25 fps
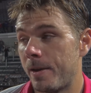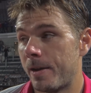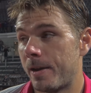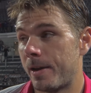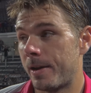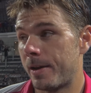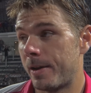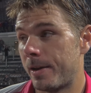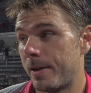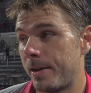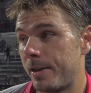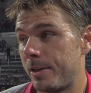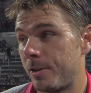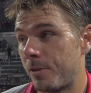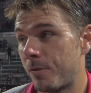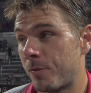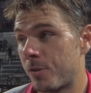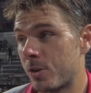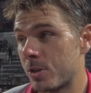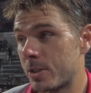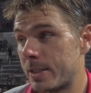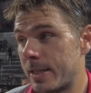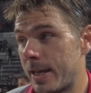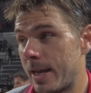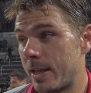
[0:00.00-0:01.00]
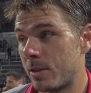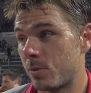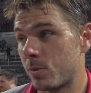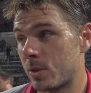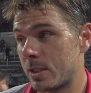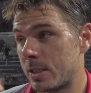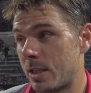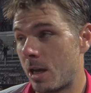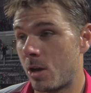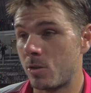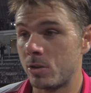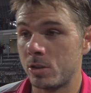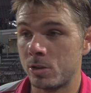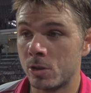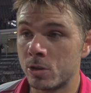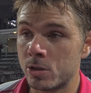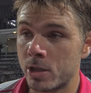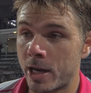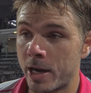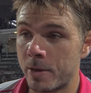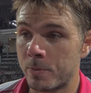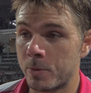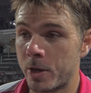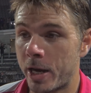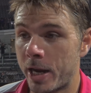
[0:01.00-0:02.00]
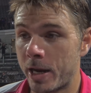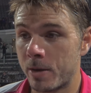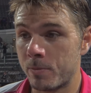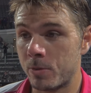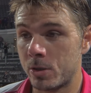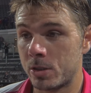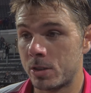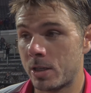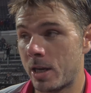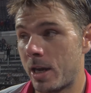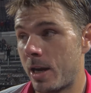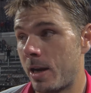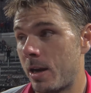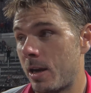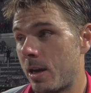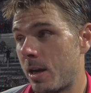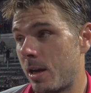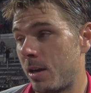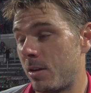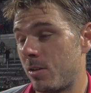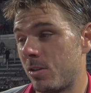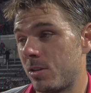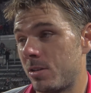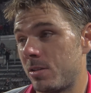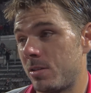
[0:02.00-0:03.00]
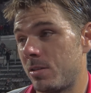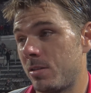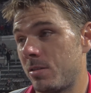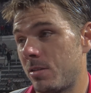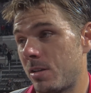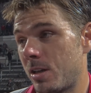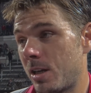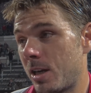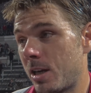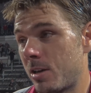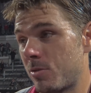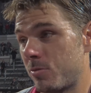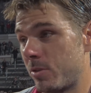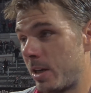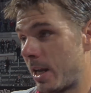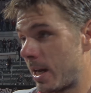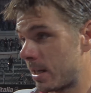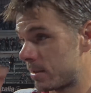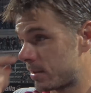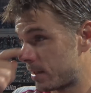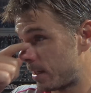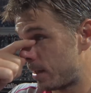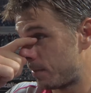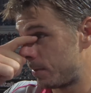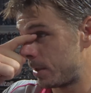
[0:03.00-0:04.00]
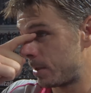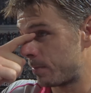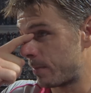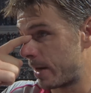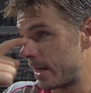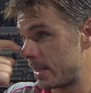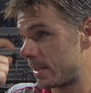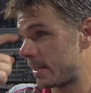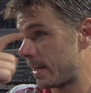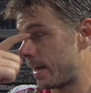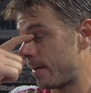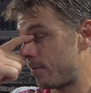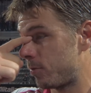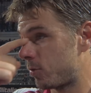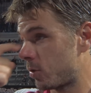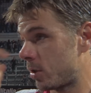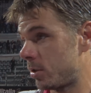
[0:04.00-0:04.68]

uh, in the first set. Was down in the tie break, but uh, I got I relaxed a little bit myself.